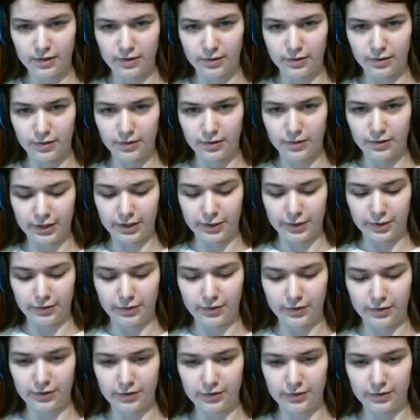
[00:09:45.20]
There we
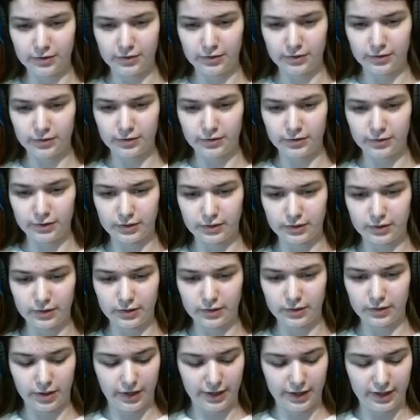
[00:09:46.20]
go.
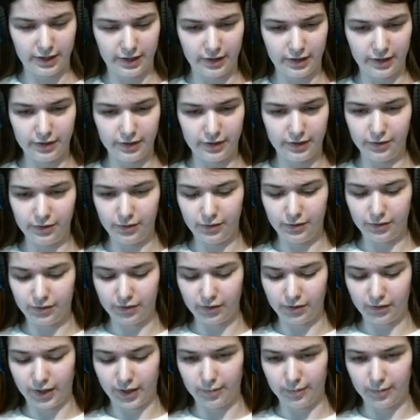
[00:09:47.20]
I can't
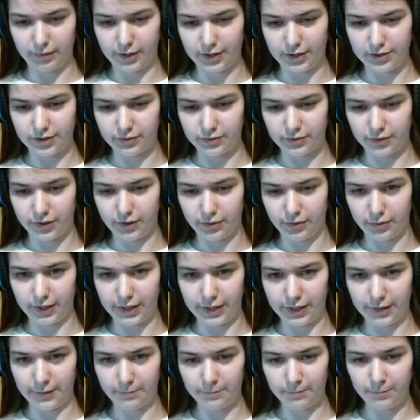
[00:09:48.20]
use Light Blast right
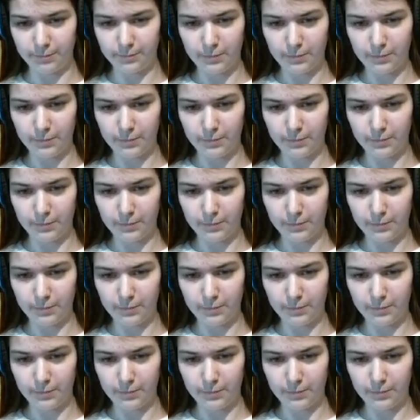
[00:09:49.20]
away.